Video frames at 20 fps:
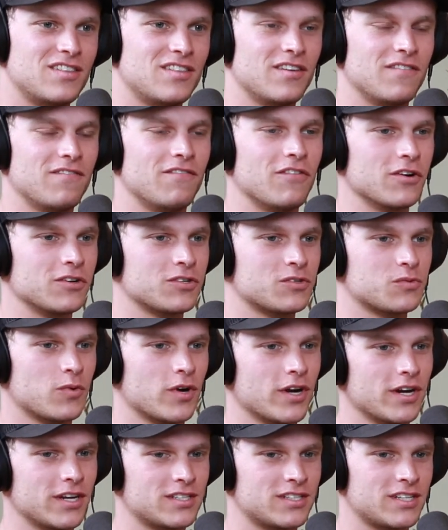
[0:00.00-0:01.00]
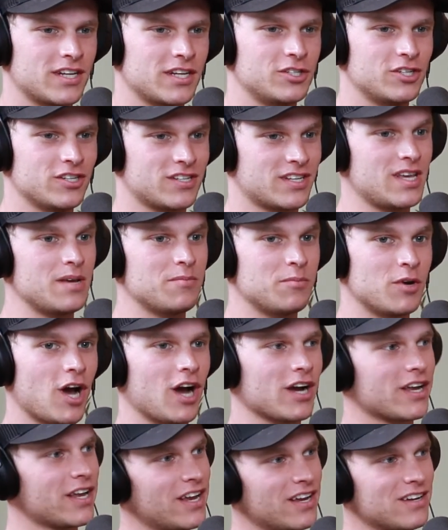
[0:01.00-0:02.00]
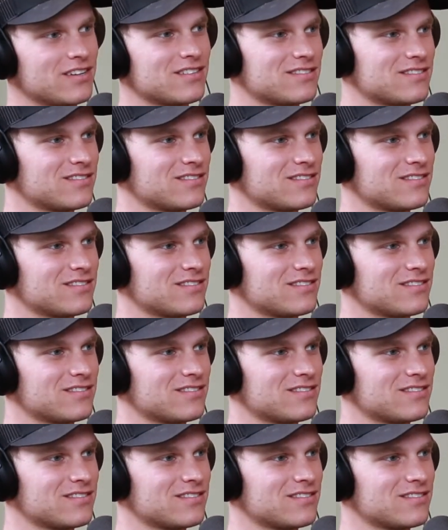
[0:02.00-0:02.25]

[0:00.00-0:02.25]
verse where it said, just keep knocking.